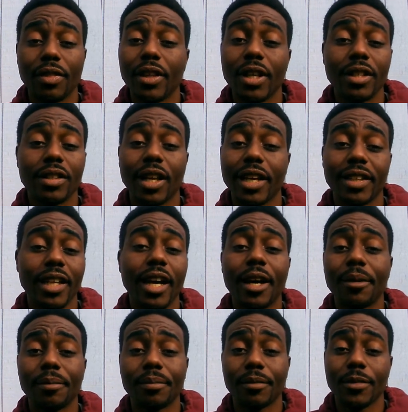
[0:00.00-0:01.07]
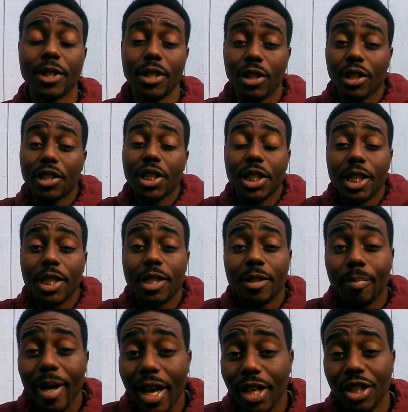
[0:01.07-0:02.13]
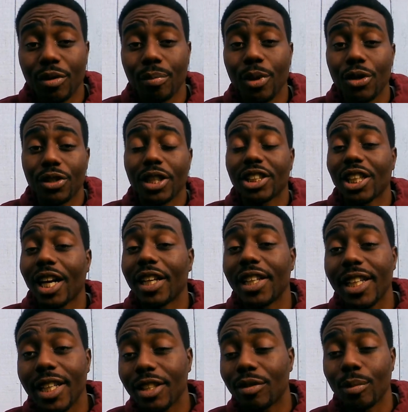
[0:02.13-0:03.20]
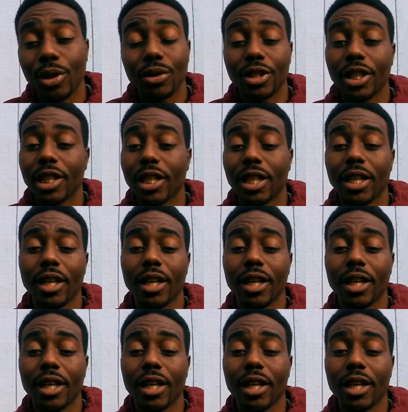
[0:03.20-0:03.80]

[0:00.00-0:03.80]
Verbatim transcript: Things like that. Listening to Spanish music, Chinese music.